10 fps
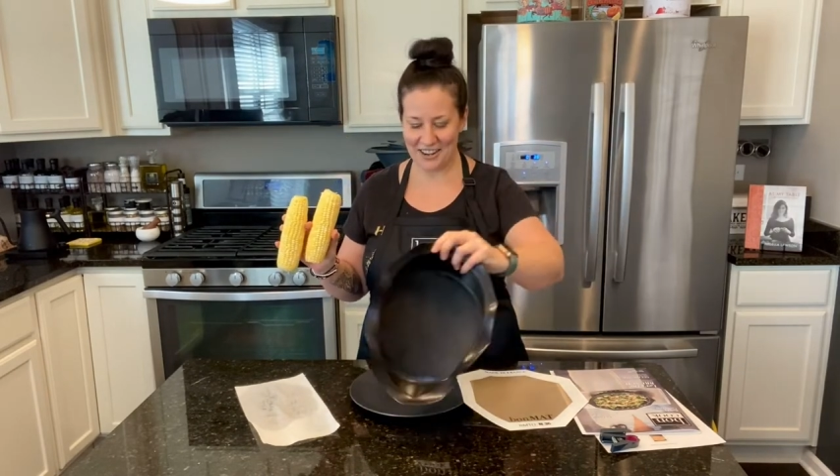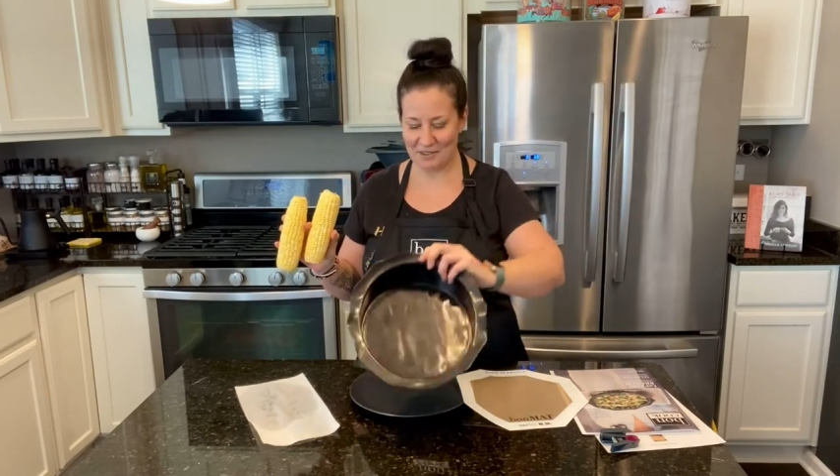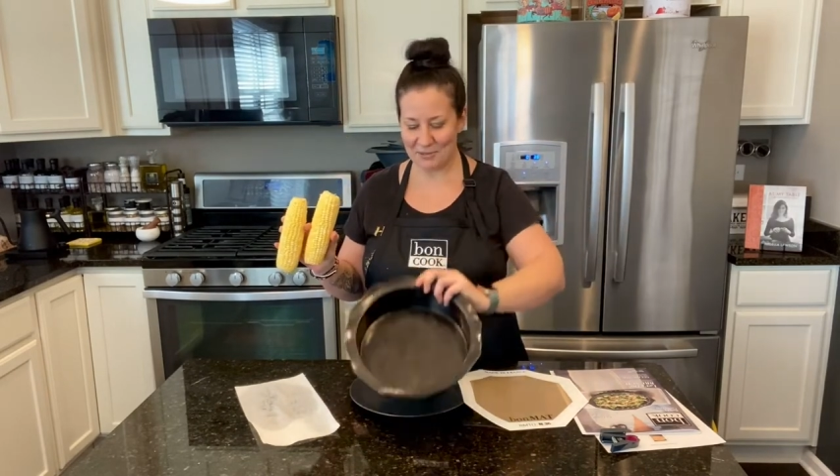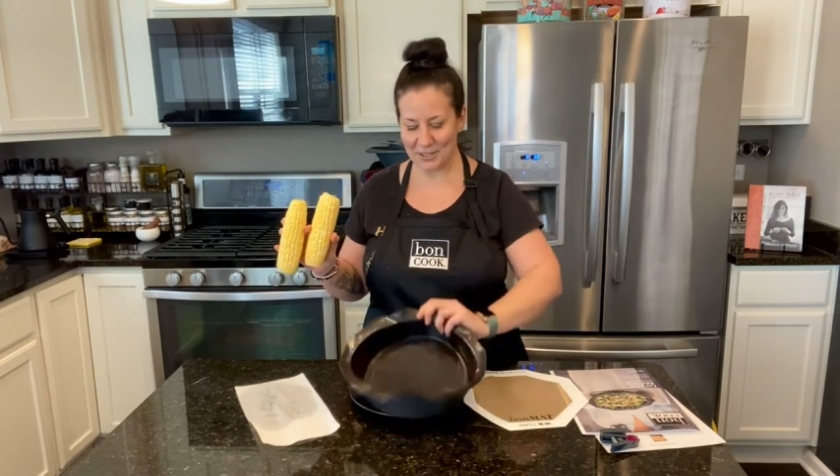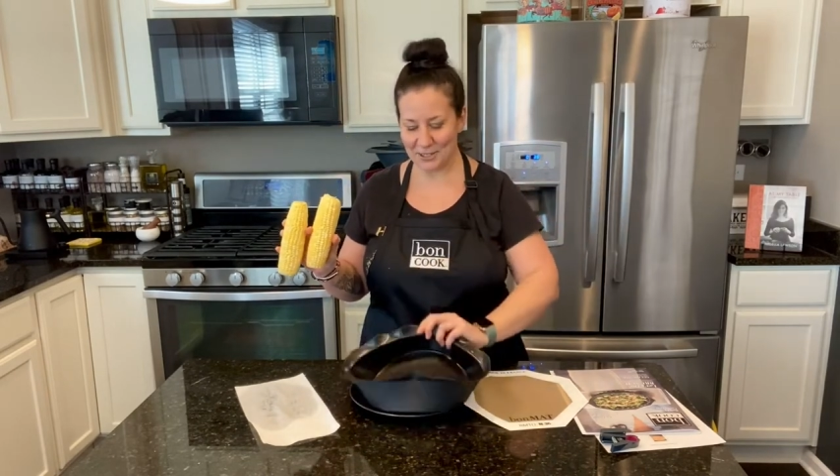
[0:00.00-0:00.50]

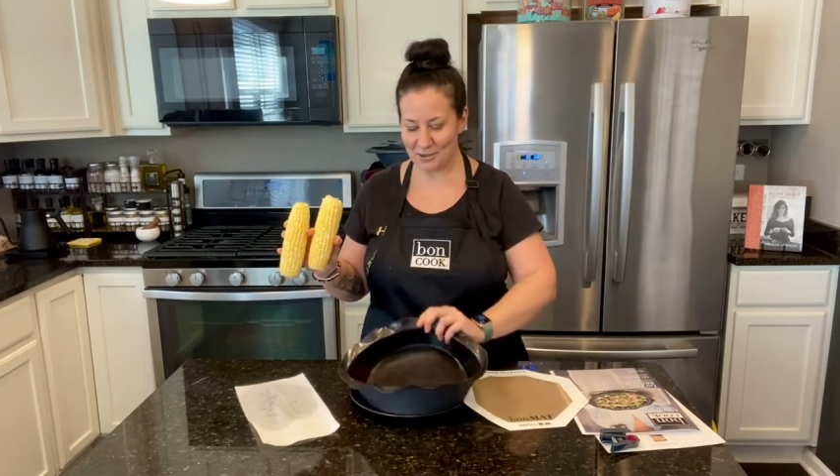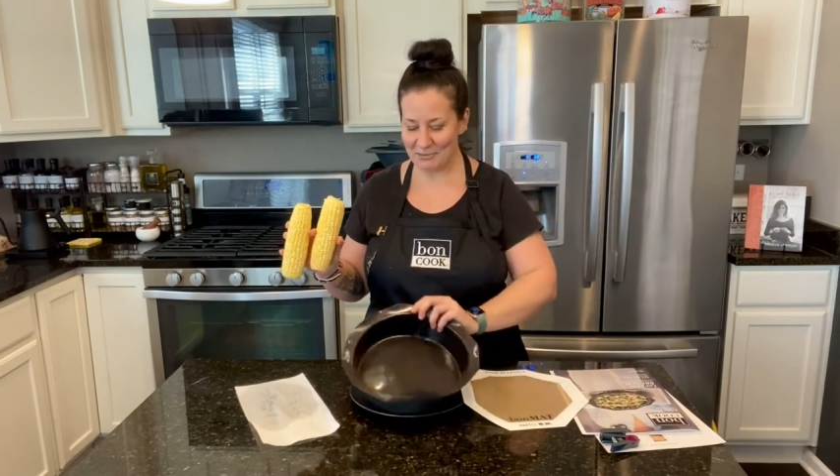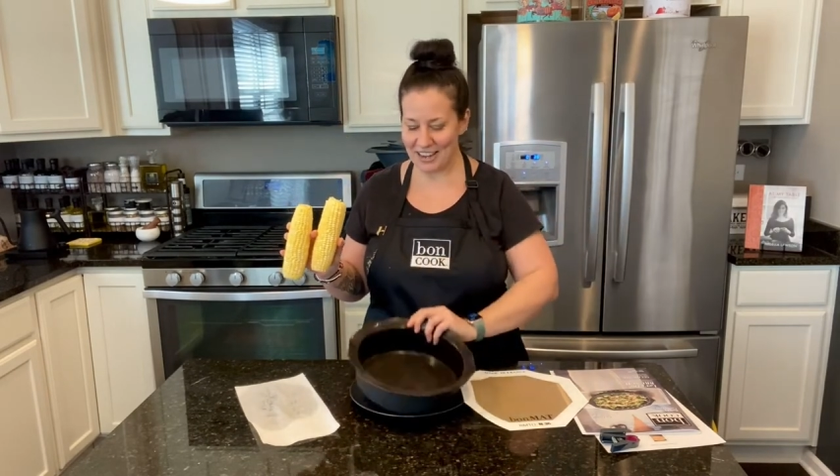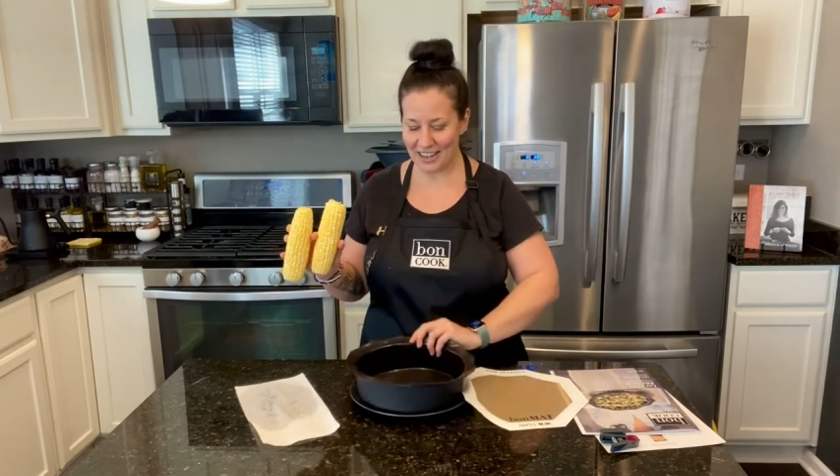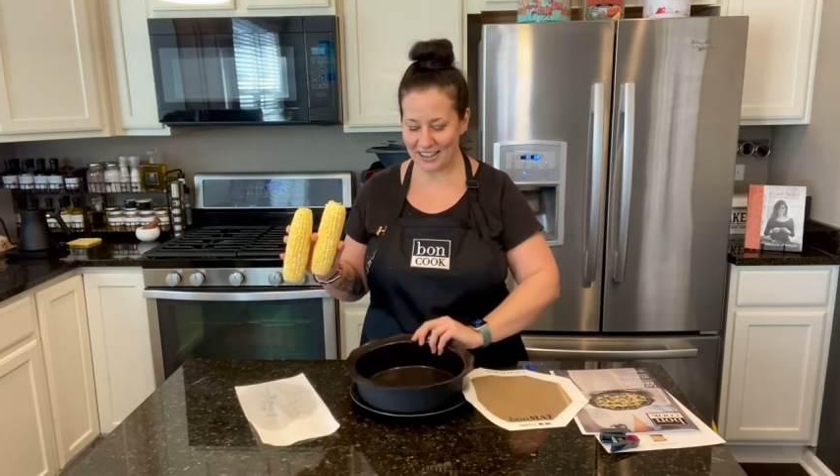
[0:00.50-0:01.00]
I'm just gonna be
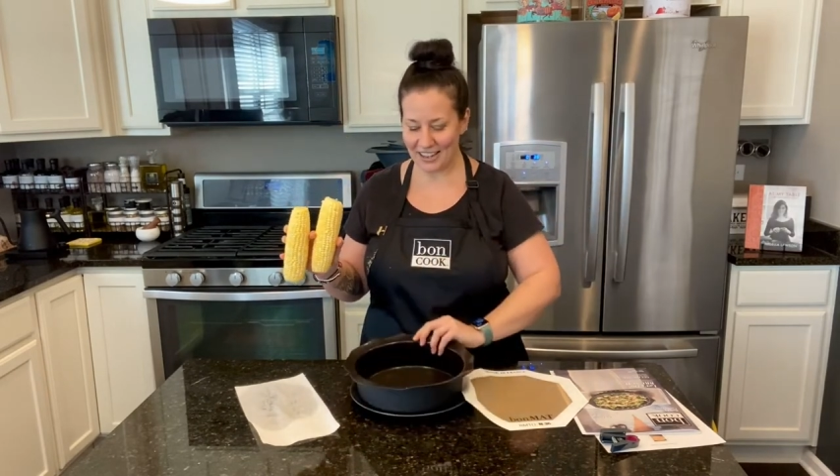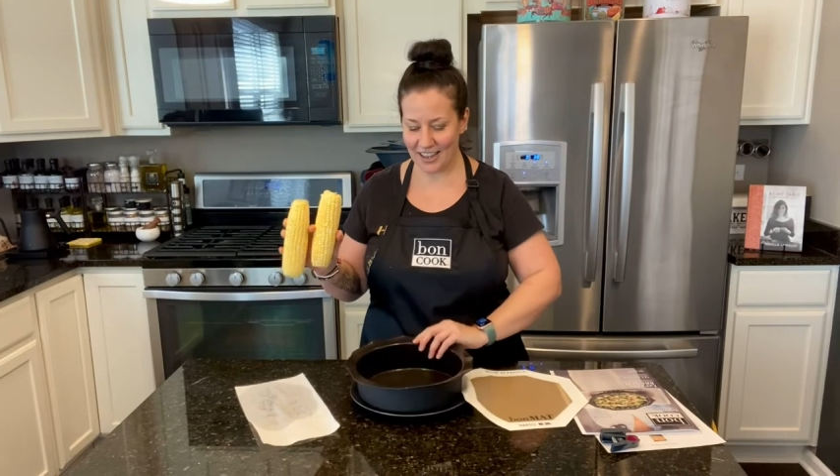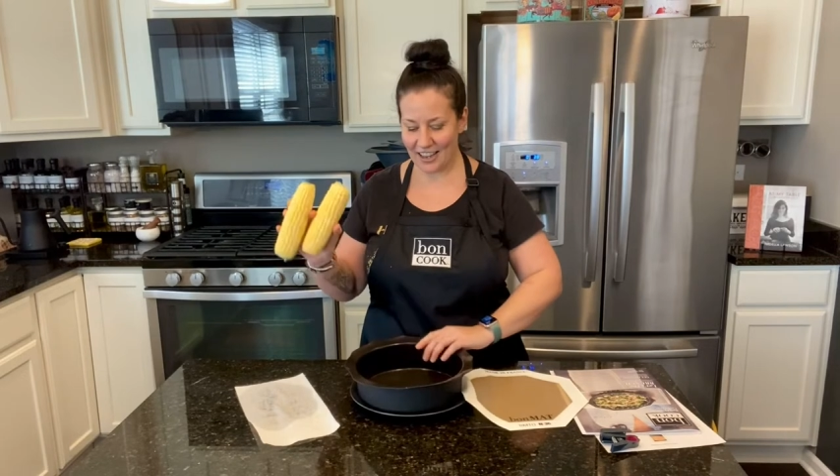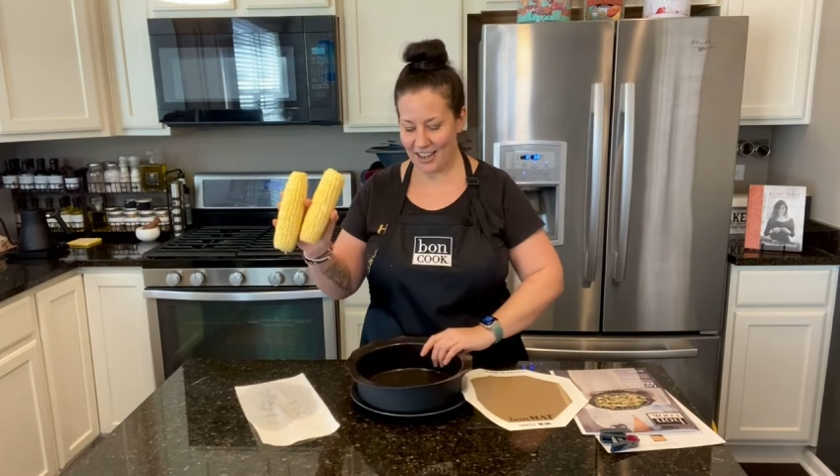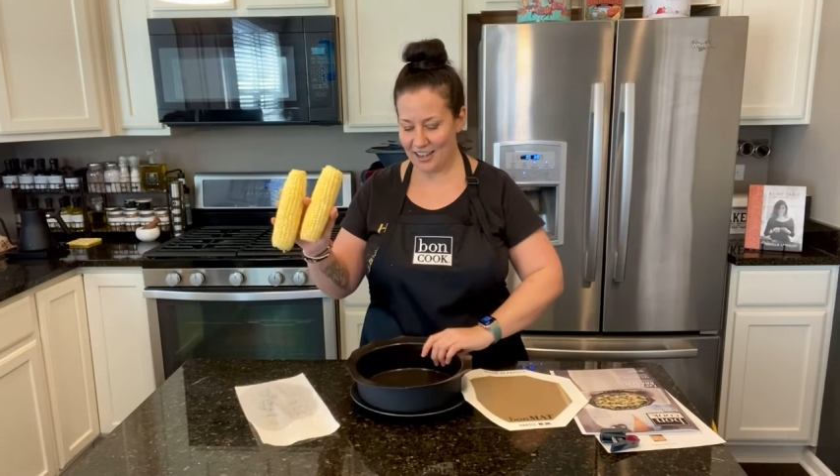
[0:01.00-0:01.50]
like,
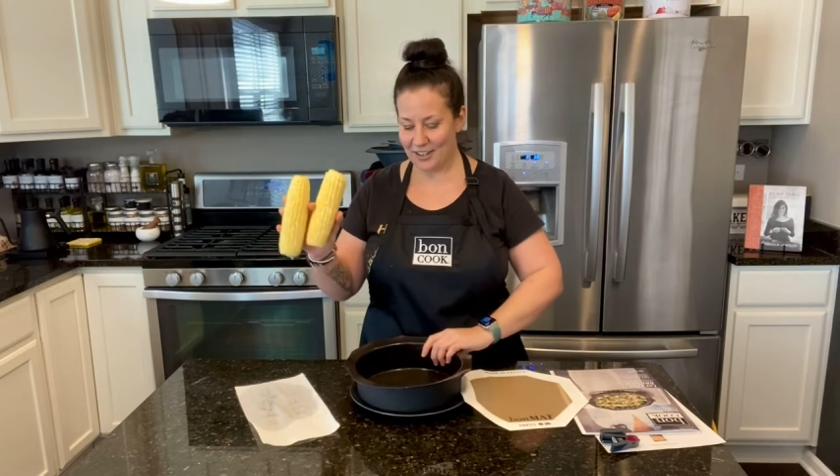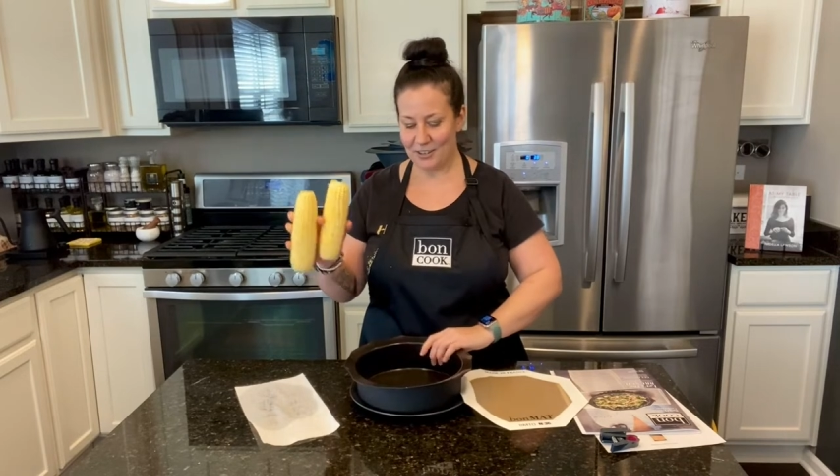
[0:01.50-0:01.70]
you